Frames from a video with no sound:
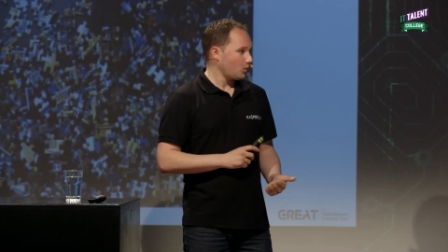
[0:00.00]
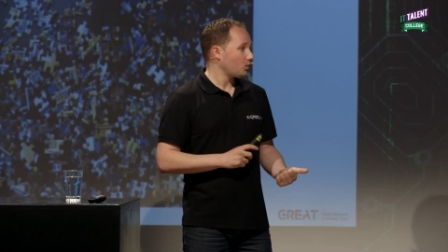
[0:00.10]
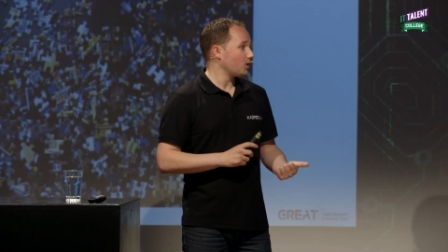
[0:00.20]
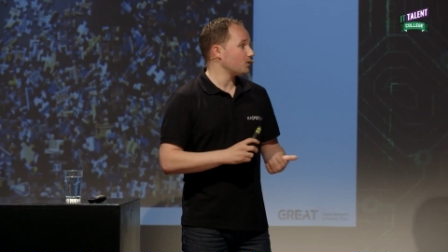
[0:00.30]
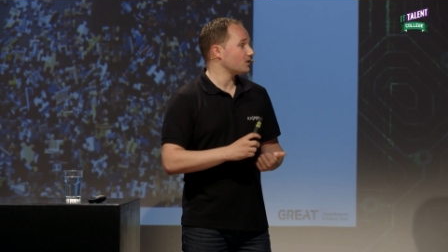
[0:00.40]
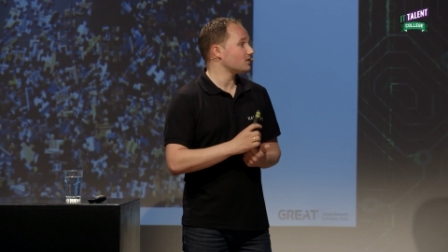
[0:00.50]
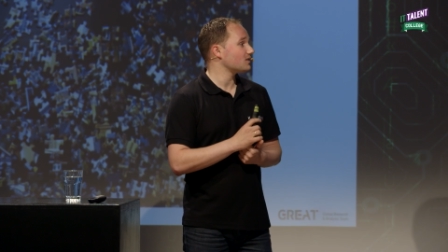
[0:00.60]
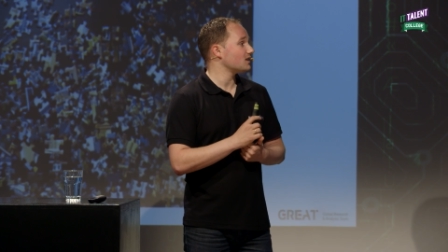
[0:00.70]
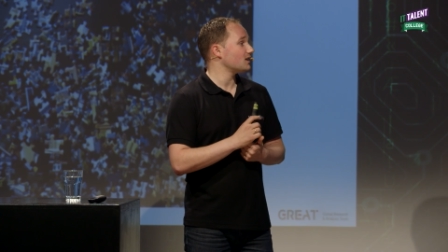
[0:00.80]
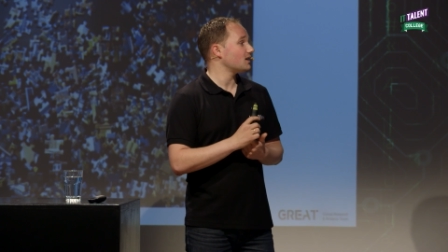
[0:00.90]
where we could
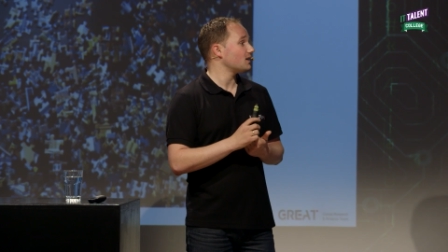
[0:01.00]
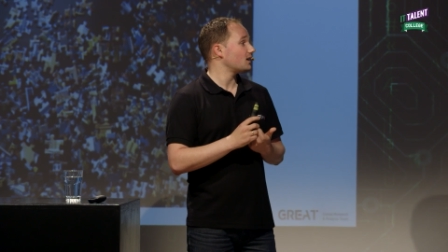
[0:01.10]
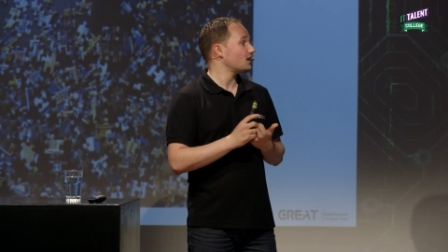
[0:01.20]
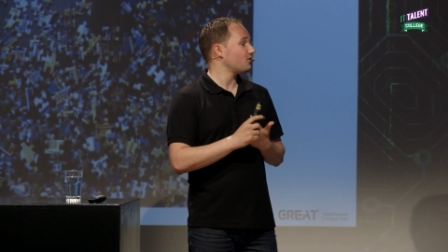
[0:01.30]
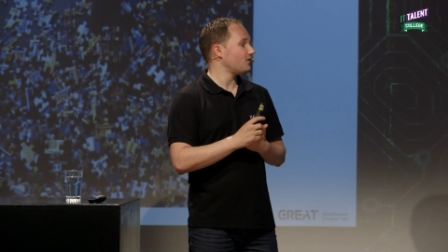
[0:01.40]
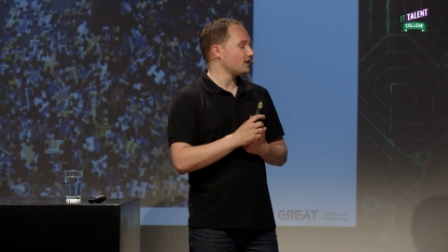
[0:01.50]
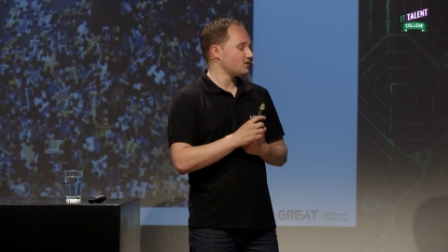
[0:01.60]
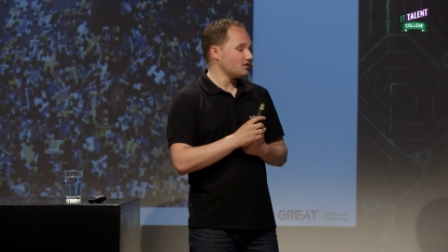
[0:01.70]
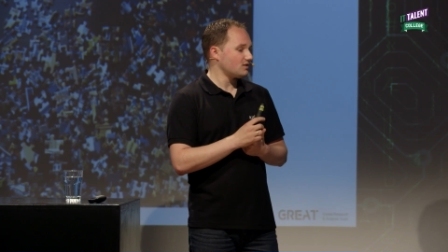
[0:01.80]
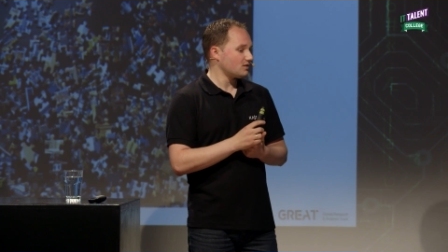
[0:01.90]
see
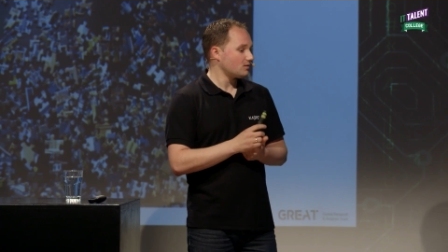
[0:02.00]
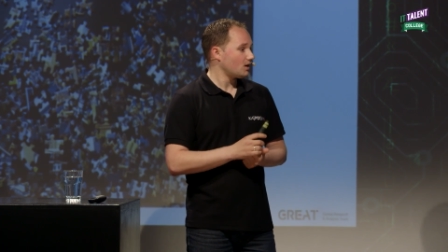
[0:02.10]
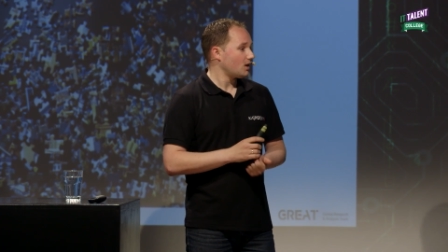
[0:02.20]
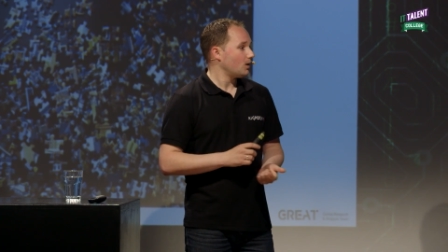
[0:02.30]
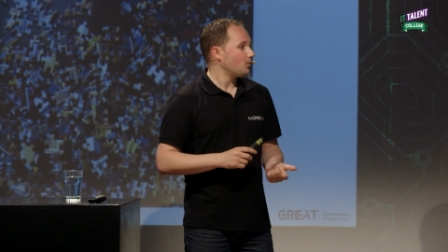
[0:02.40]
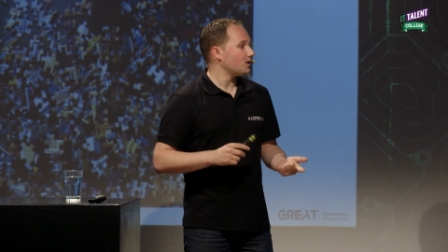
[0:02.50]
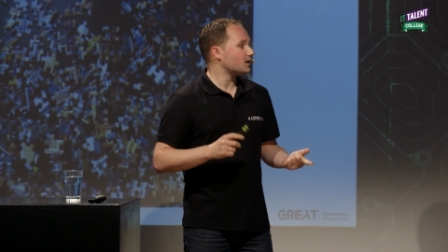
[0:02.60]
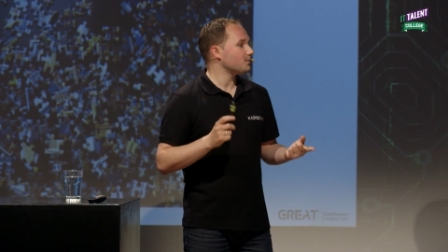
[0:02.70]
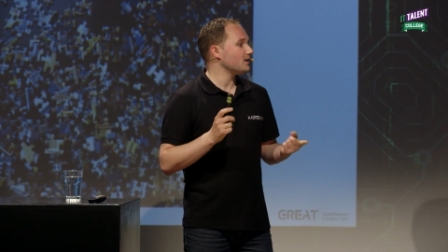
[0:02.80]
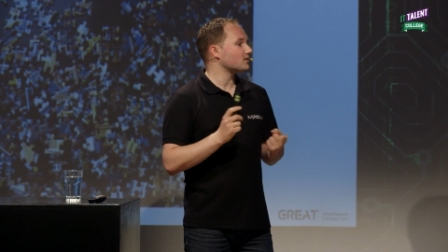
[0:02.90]
infections. We
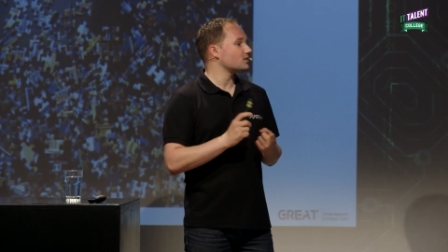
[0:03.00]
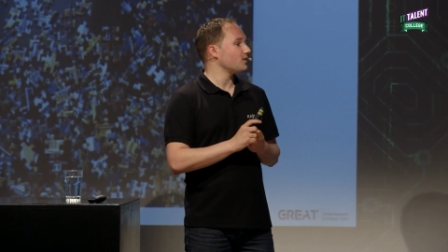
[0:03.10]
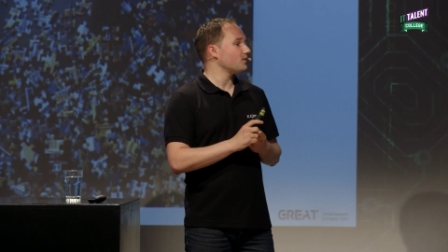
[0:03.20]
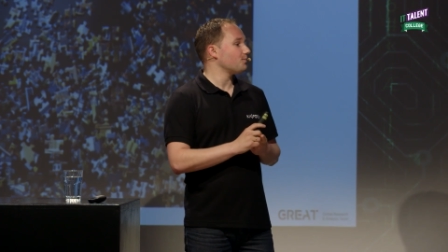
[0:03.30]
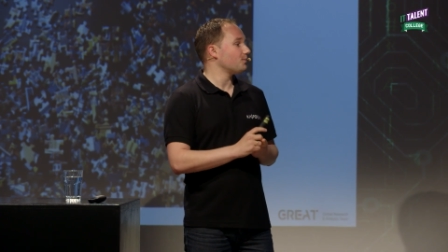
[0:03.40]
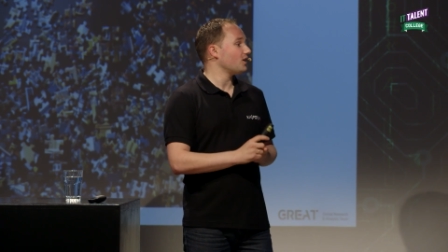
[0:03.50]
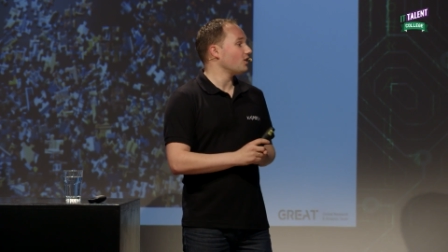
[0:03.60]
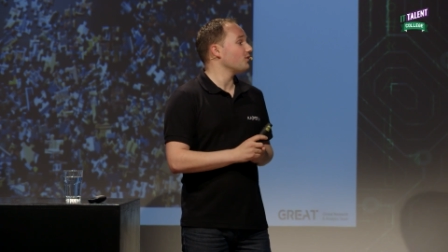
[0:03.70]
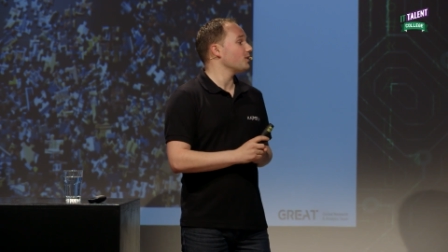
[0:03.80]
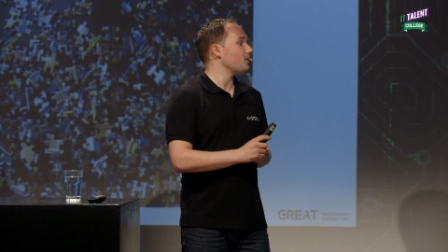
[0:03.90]
had pieces of
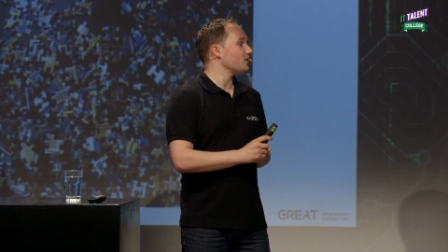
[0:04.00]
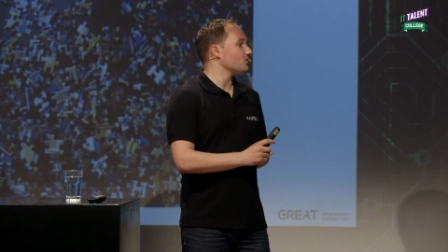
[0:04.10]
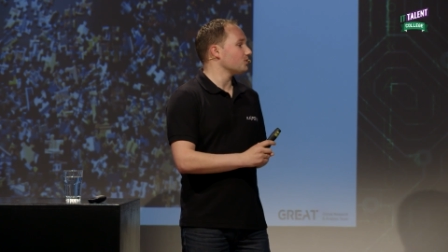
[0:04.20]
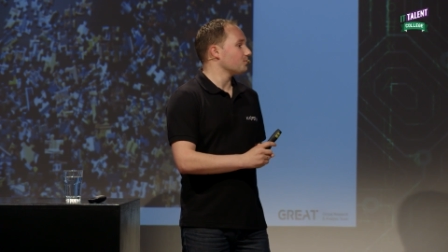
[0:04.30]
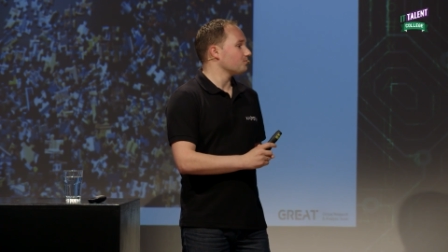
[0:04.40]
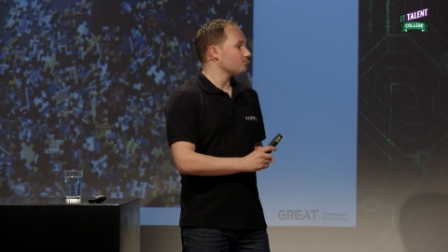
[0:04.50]
the puzzle